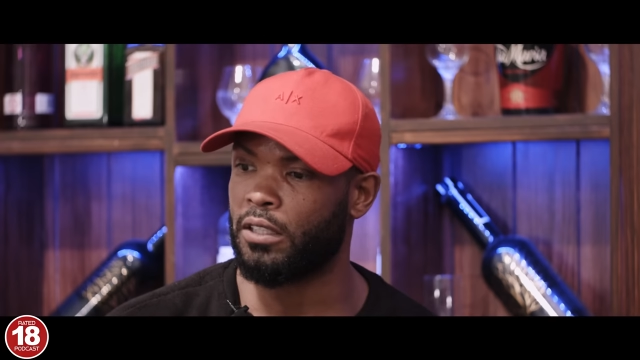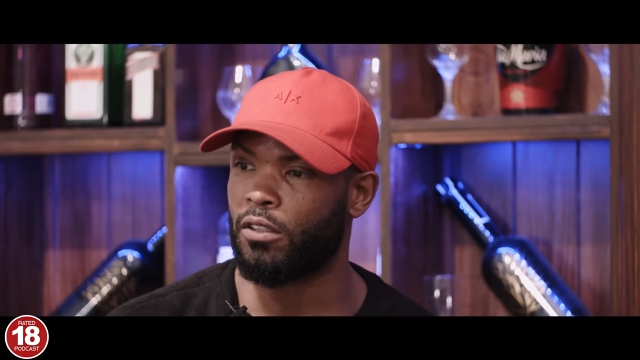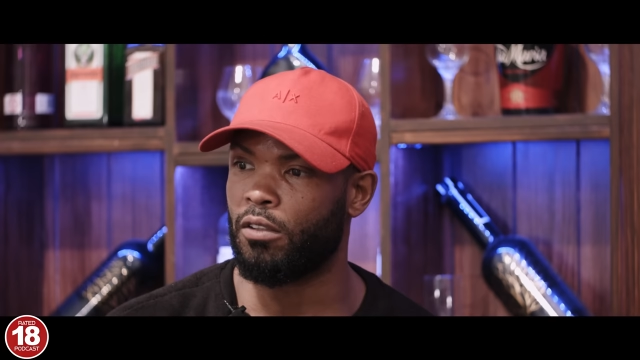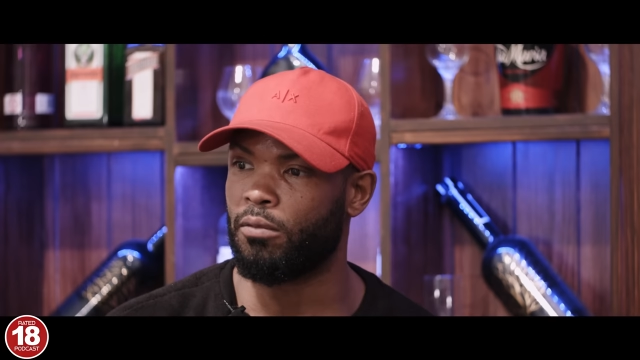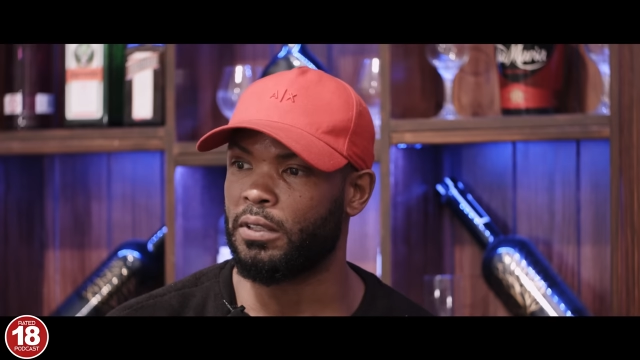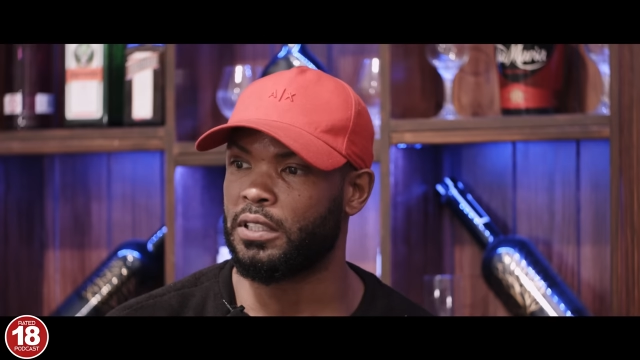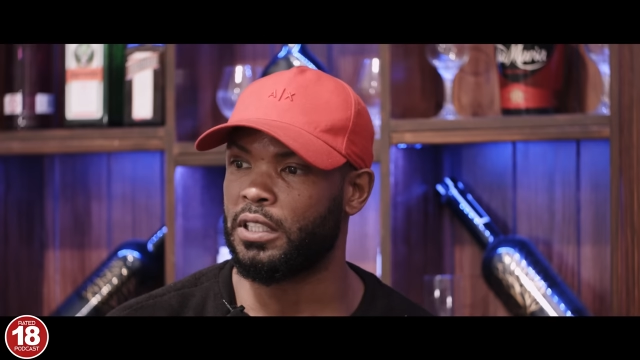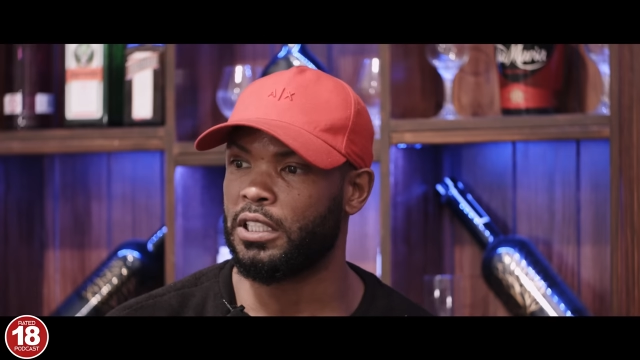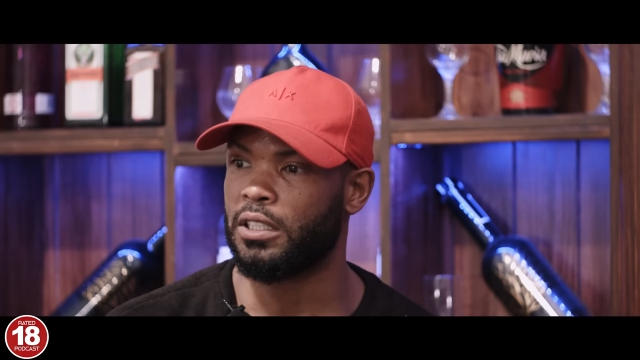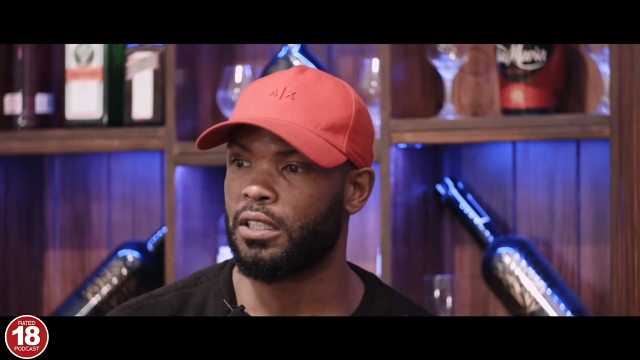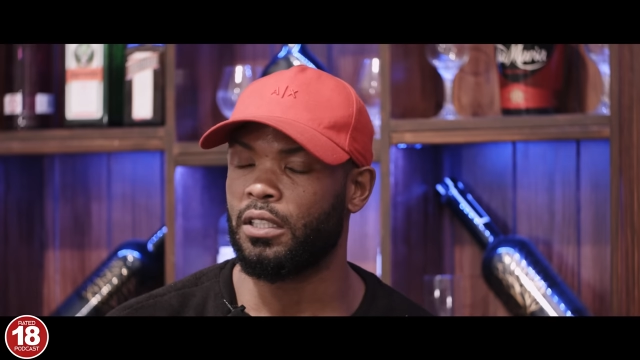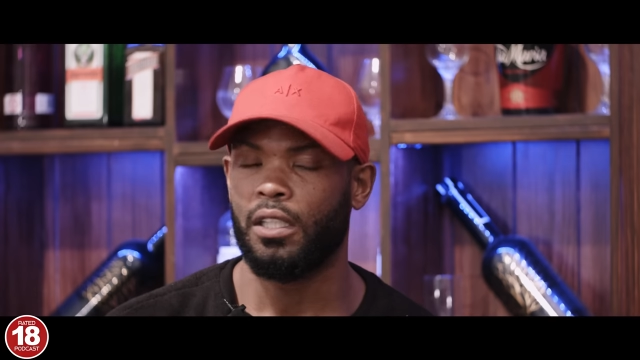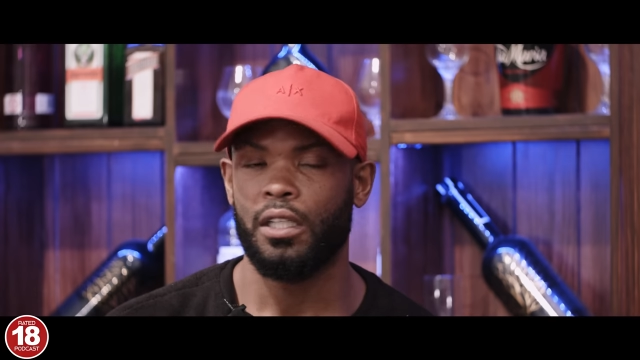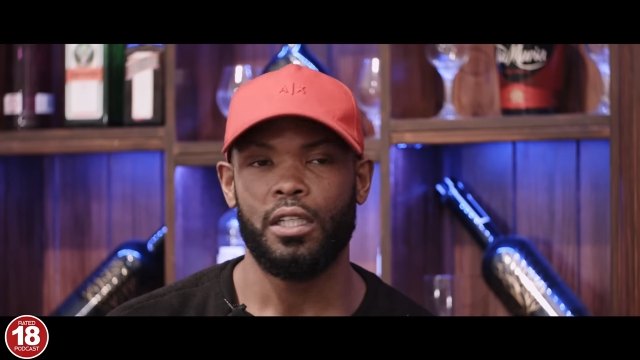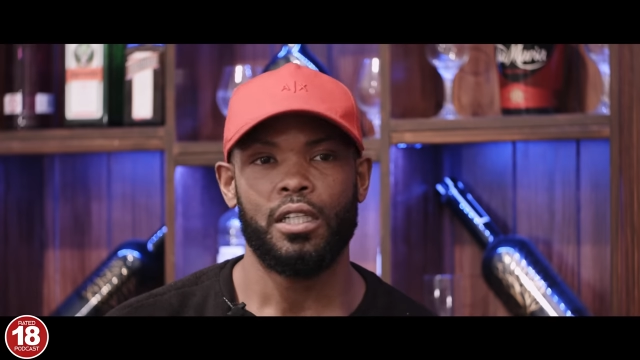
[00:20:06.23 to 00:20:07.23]
conversation.
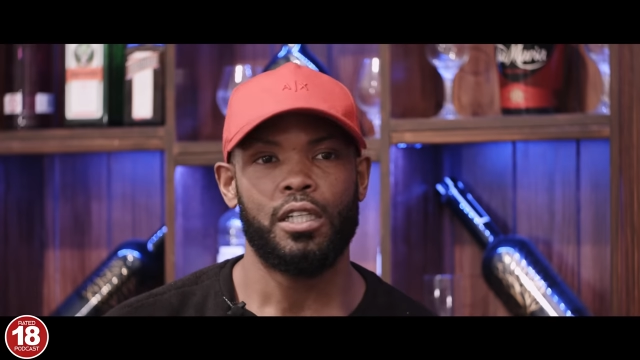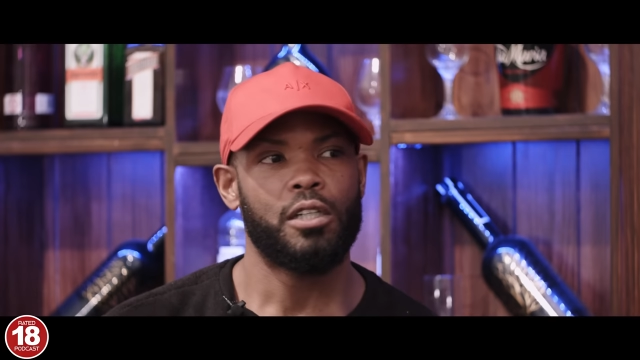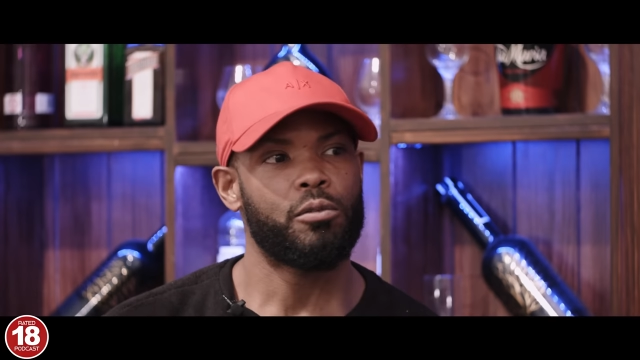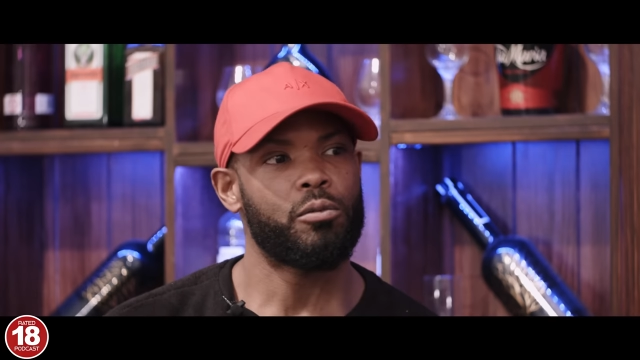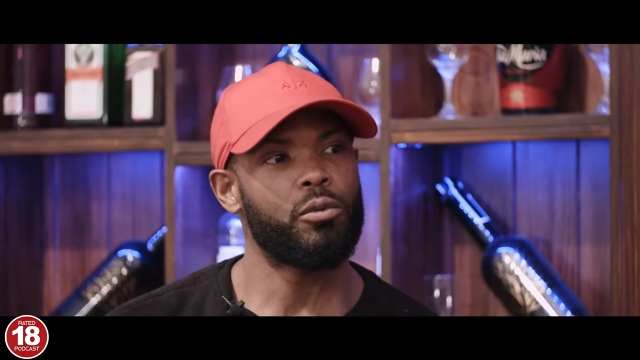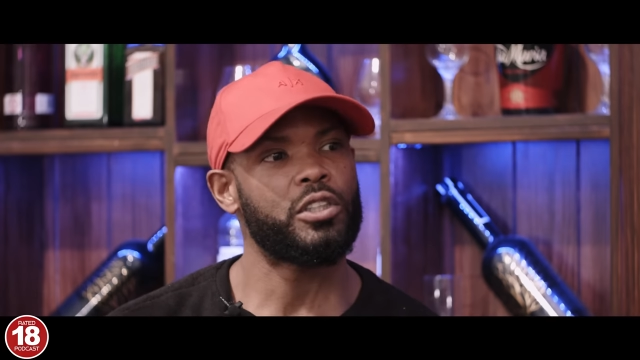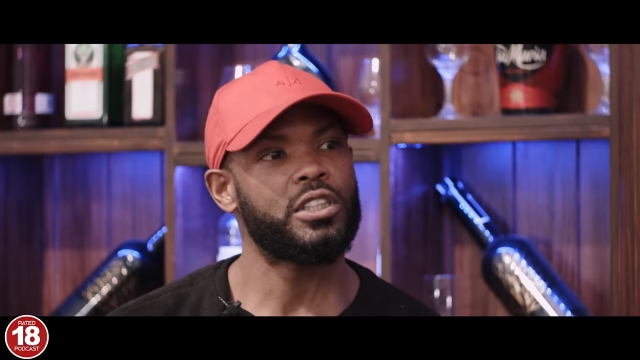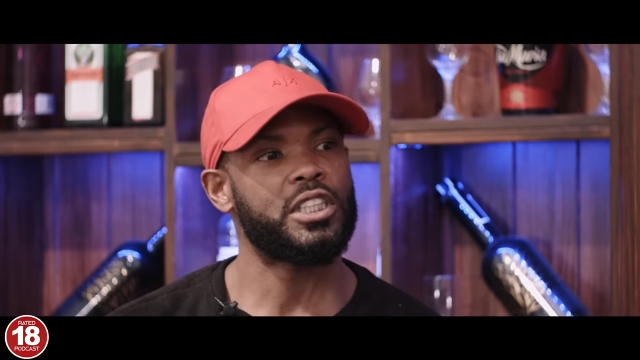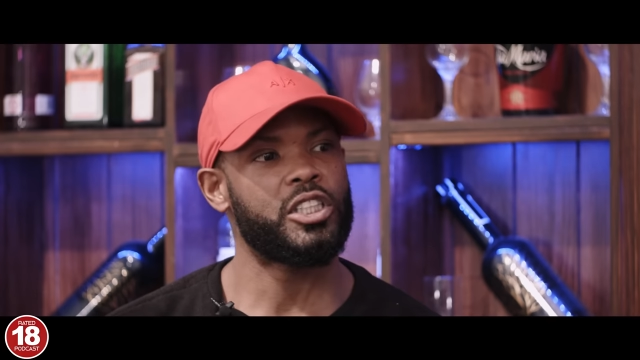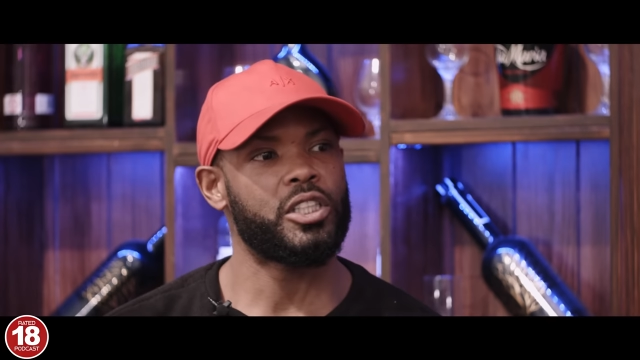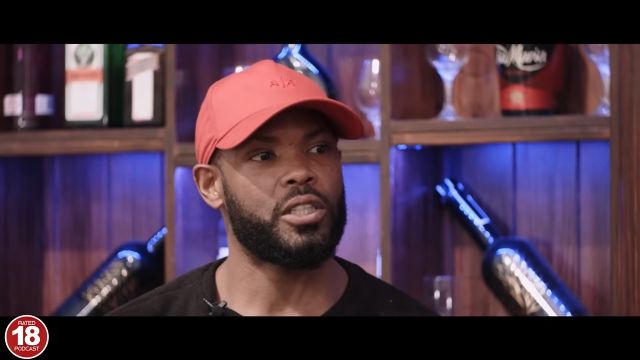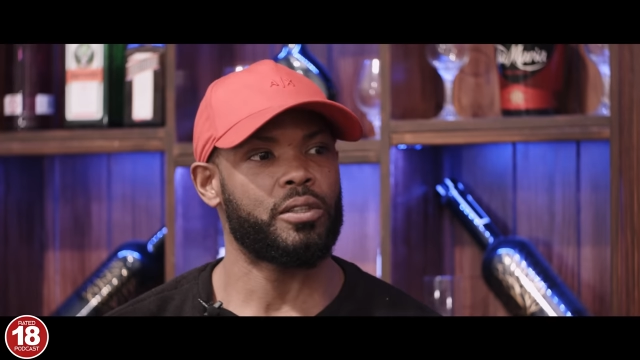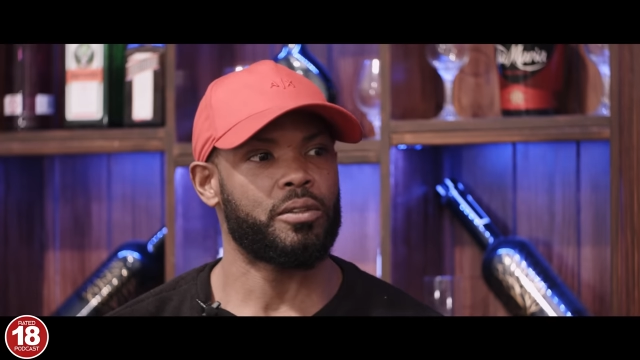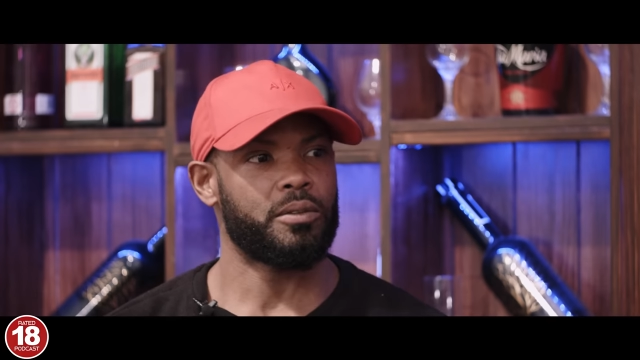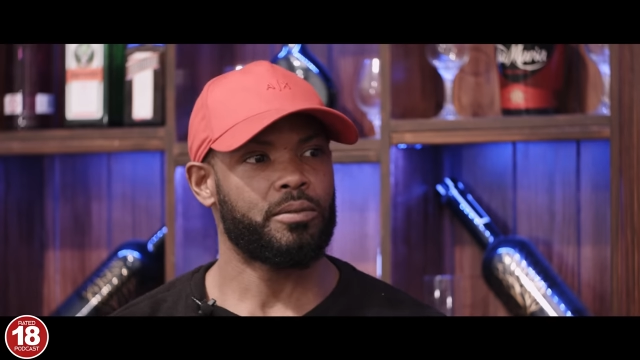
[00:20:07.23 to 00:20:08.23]
What did she
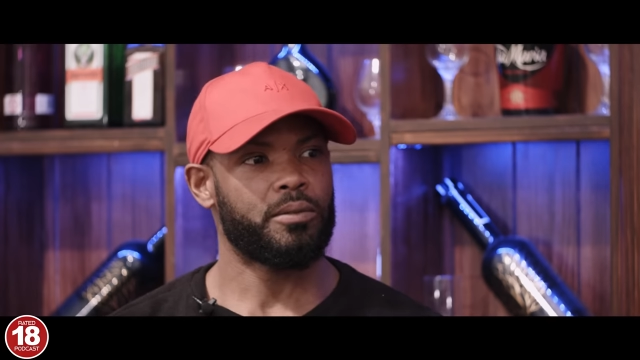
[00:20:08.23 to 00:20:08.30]
do?